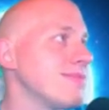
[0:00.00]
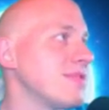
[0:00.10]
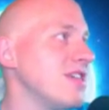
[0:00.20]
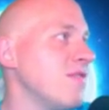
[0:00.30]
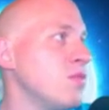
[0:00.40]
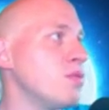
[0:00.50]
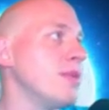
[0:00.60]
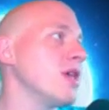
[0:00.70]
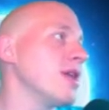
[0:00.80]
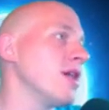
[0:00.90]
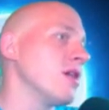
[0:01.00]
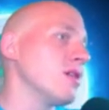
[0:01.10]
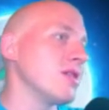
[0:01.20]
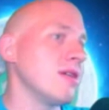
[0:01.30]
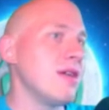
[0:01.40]
SafeMoon
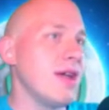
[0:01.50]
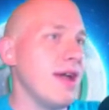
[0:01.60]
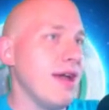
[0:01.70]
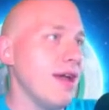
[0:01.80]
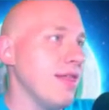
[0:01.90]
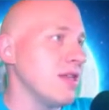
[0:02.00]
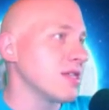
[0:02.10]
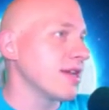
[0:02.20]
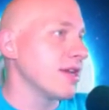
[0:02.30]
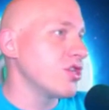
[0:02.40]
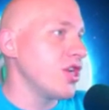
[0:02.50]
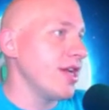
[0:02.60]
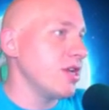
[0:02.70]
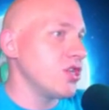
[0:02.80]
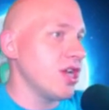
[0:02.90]
millionaires. This is going to
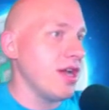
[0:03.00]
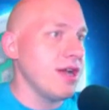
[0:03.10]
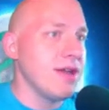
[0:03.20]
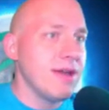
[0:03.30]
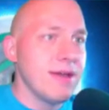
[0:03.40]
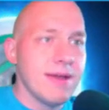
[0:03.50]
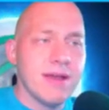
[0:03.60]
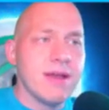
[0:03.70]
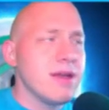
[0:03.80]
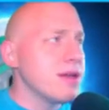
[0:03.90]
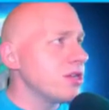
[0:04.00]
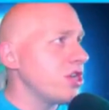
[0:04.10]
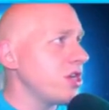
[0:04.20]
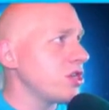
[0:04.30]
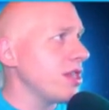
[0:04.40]
change a
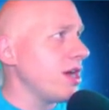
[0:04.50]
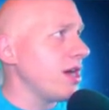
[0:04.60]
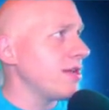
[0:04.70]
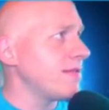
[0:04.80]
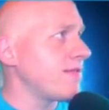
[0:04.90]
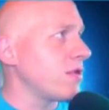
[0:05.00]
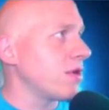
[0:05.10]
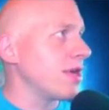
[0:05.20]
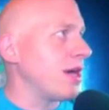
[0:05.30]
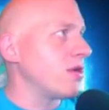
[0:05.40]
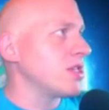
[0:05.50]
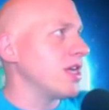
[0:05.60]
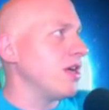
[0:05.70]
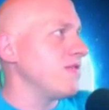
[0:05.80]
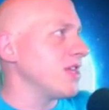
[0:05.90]
lot for
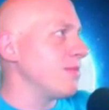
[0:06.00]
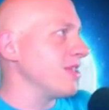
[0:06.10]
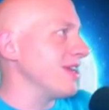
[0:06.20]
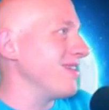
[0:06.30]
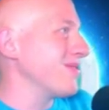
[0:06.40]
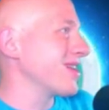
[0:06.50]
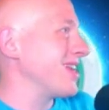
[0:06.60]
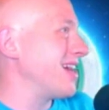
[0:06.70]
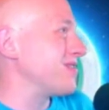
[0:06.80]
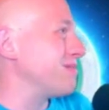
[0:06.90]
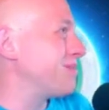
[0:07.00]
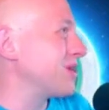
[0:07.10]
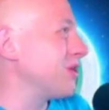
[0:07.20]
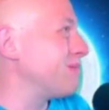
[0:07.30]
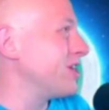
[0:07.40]
ourselves, I believe. We're going to have some
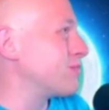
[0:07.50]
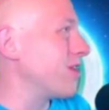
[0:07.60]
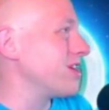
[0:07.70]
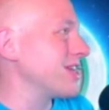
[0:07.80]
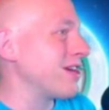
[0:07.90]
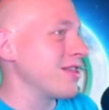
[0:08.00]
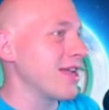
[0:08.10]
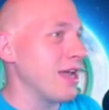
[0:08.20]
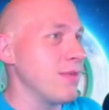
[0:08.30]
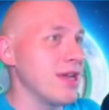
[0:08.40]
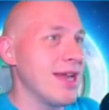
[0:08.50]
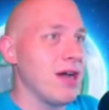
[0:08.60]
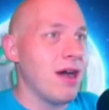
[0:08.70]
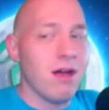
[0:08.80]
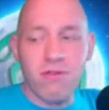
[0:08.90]
big old beach parties out here in the Gambia.
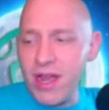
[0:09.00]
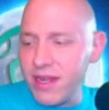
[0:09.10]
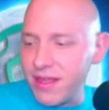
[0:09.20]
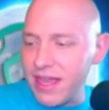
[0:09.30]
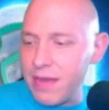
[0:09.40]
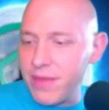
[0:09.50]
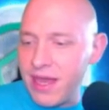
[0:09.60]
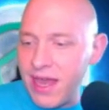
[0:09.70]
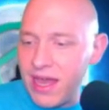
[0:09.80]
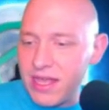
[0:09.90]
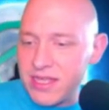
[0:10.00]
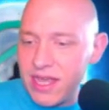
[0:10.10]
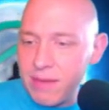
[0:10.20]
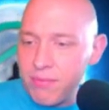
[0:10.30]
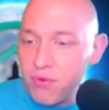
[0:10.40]
Now, already the Gambia has
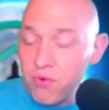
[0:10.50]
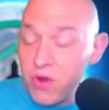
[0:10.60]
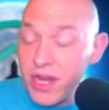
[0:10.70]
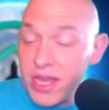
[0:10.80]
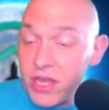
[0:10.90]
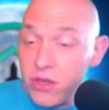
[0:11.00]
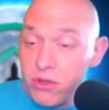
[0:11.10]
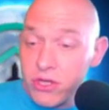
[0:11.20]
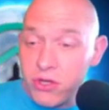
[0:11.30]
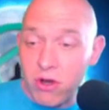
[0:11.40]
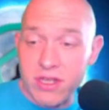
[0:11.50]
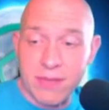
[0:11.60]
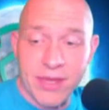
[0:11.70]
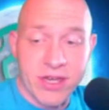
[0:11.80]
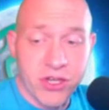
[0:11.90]
a pretty huge
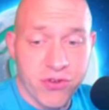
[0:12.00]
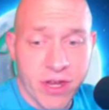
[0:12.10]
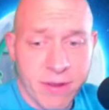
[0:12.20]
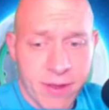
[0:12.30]
tourism industry.